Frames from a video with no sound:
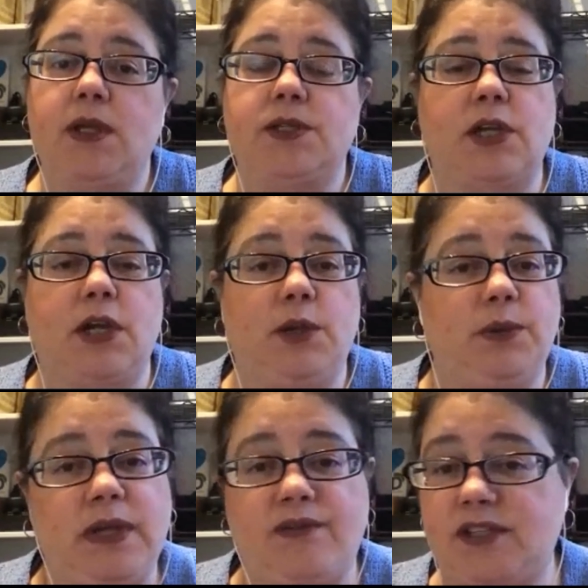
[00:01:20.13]
So you
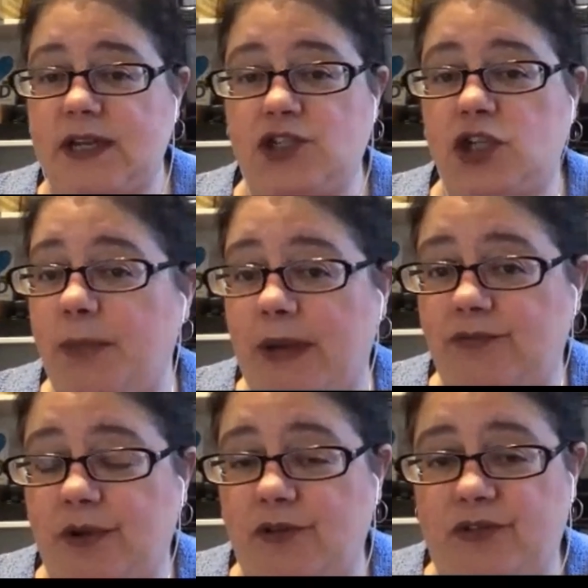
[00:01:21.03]
would never see a job
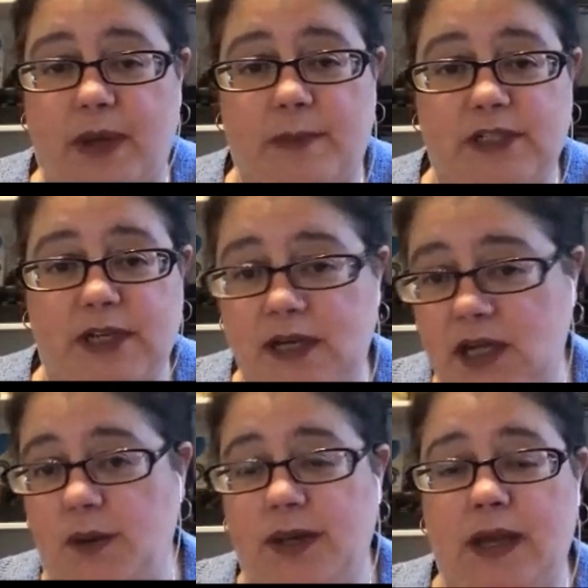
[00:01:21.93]
advert from Aberdeen
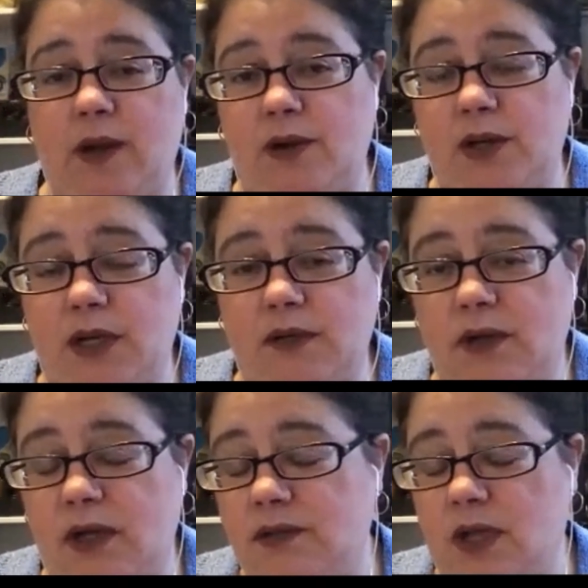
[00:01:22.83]
going out on
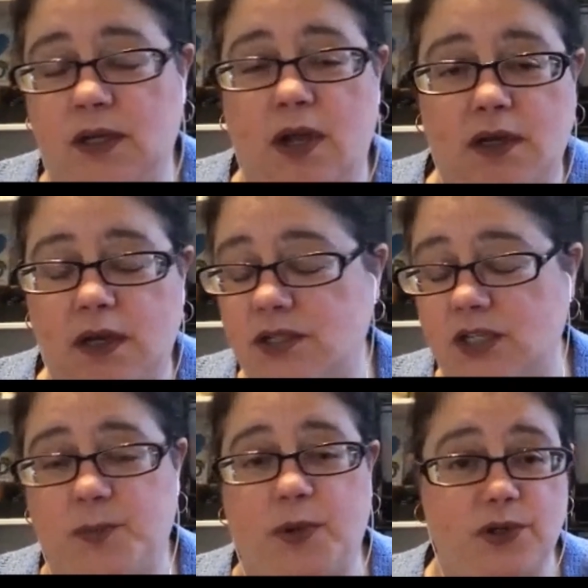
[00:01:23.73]
a
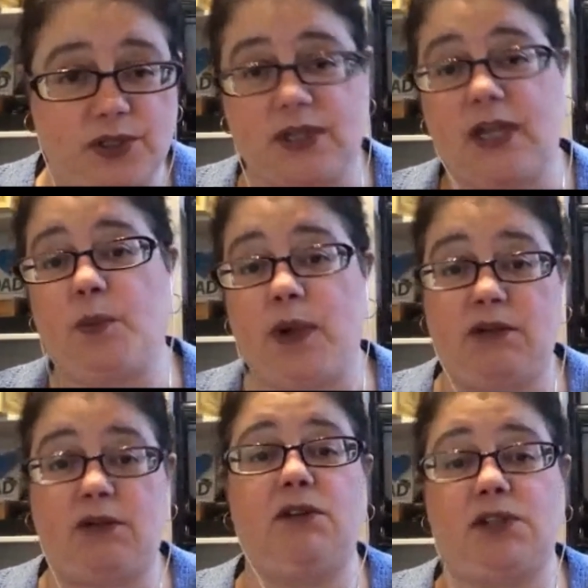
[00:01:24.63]
notice board saying we're
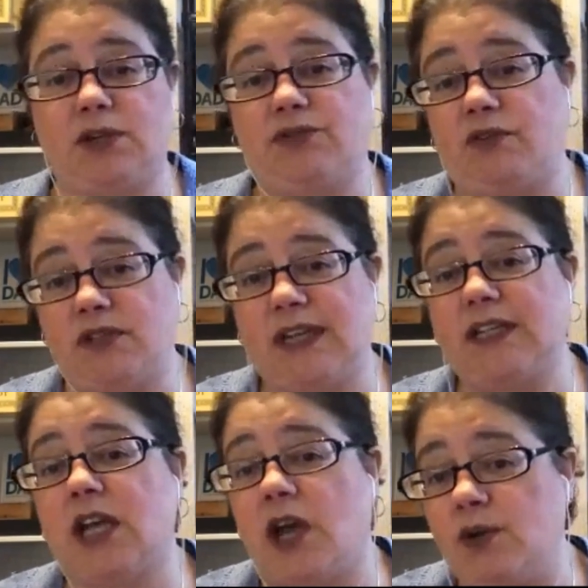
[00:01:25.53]
recruiting for a
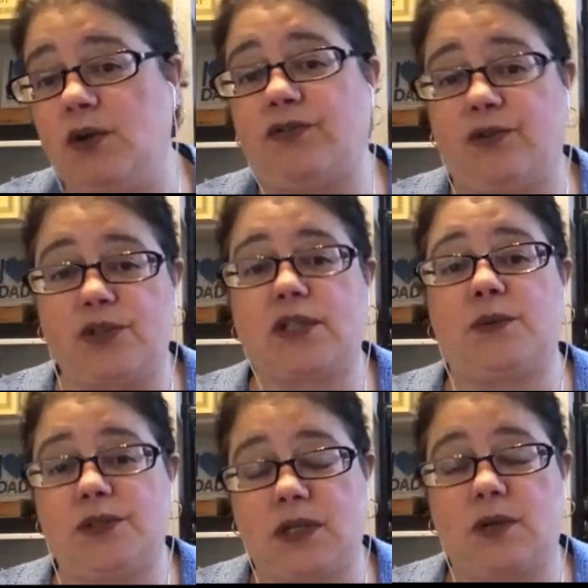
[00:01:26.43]
data owner for so
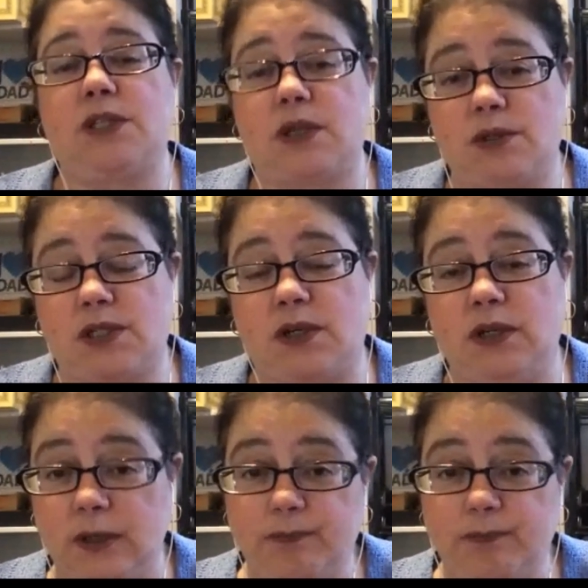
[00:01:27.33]
and so and so and so.